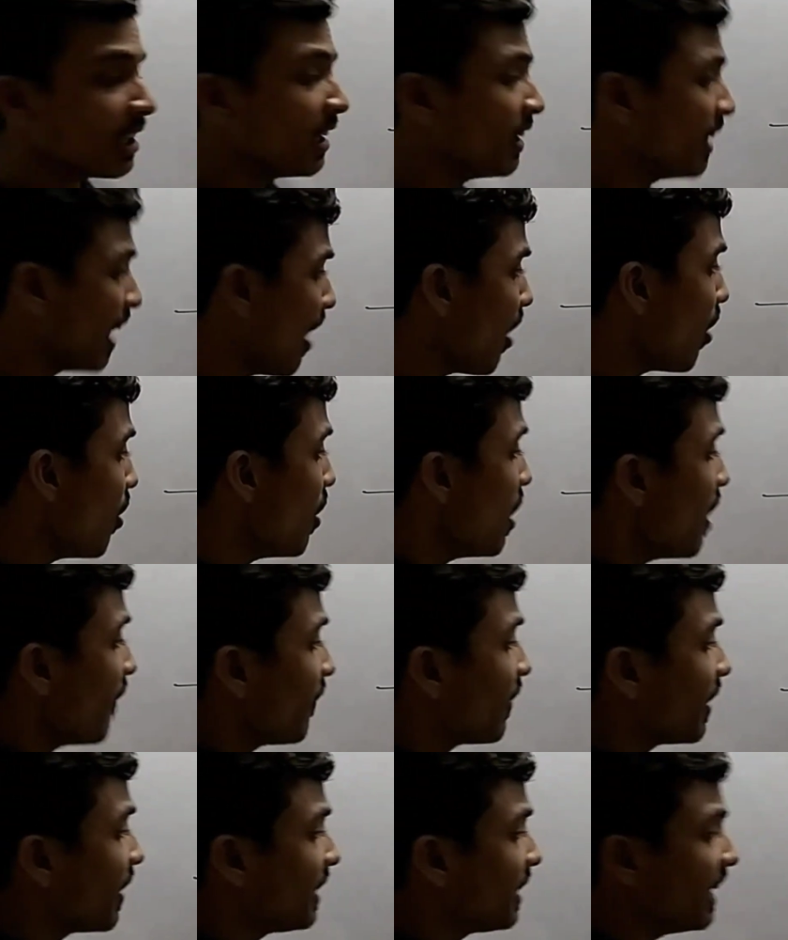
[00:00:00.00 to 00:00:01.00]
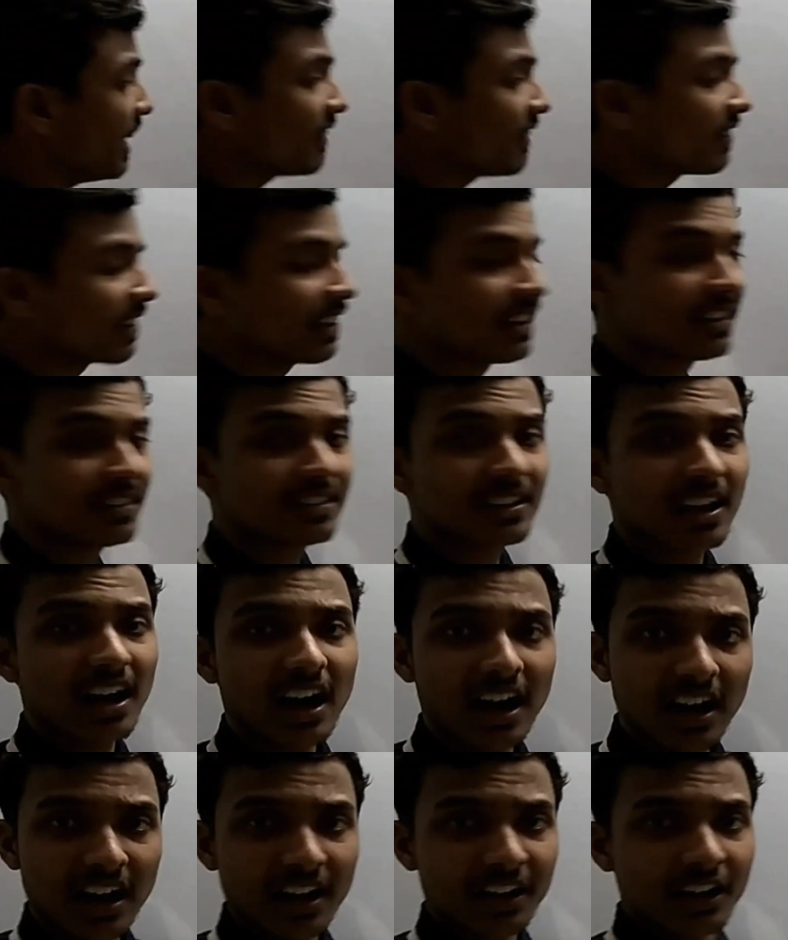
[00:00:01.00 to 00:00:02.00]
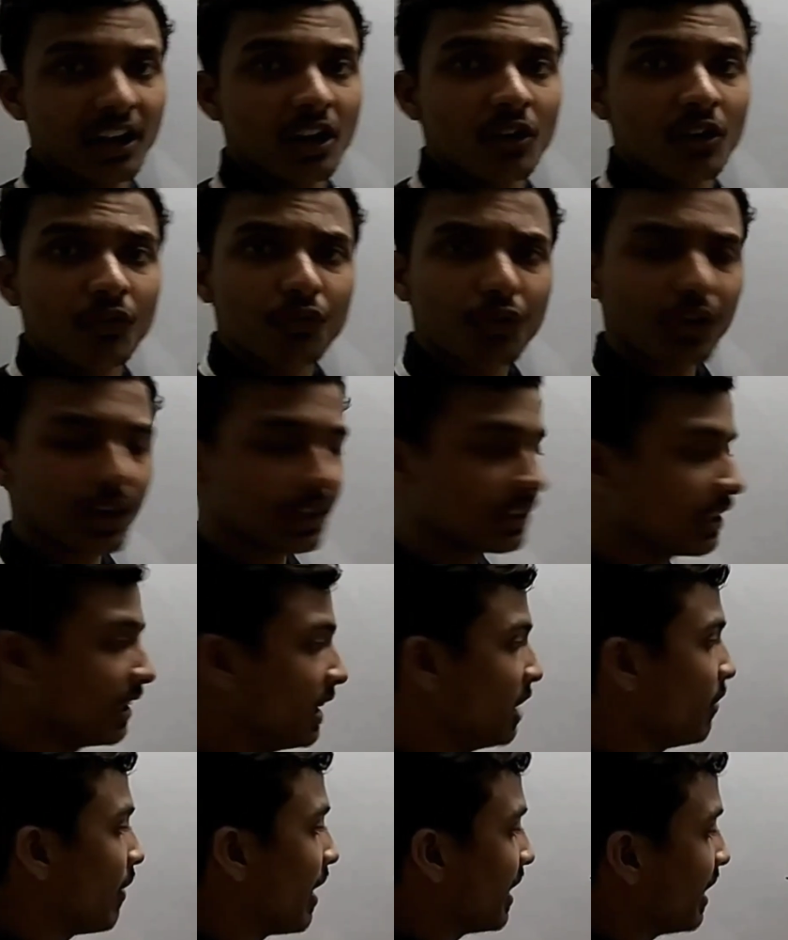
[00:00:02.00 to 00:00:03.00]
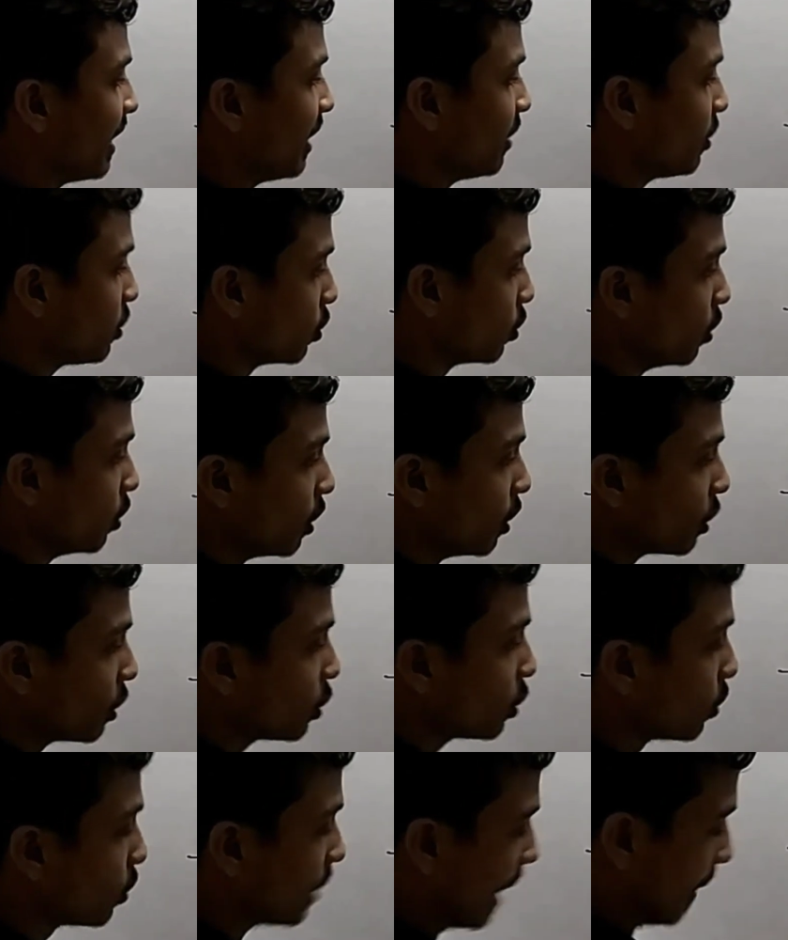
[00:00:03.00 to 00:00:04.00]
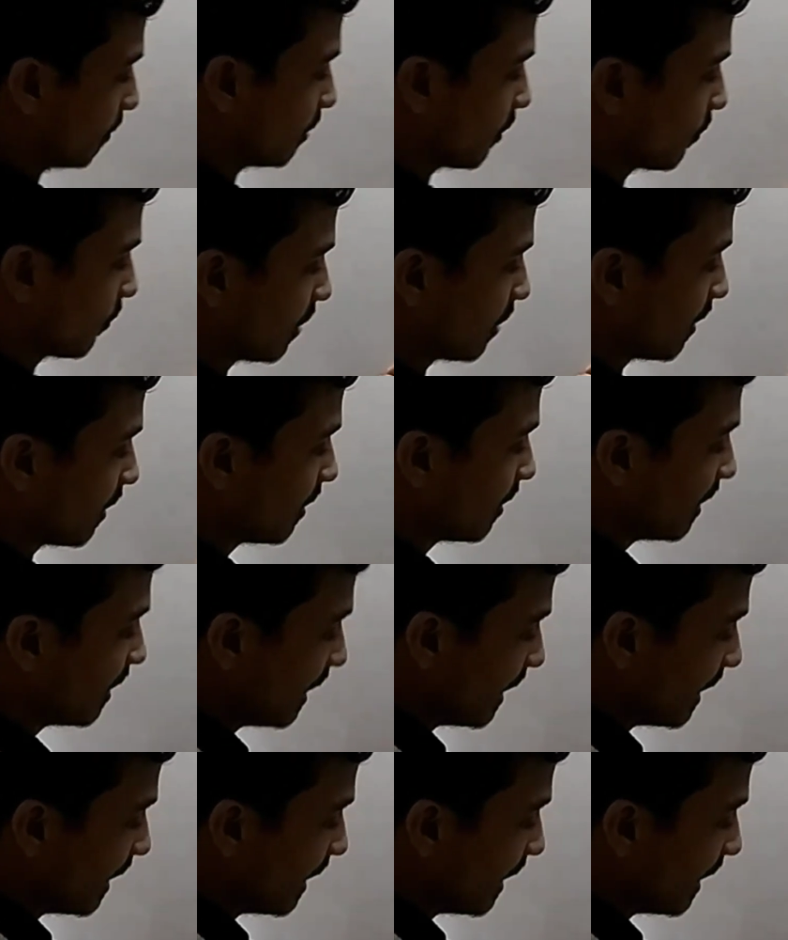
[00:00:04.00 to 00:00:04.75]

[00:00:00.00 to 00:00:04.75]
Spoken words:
Now, the T cells are further divided into two types of cells: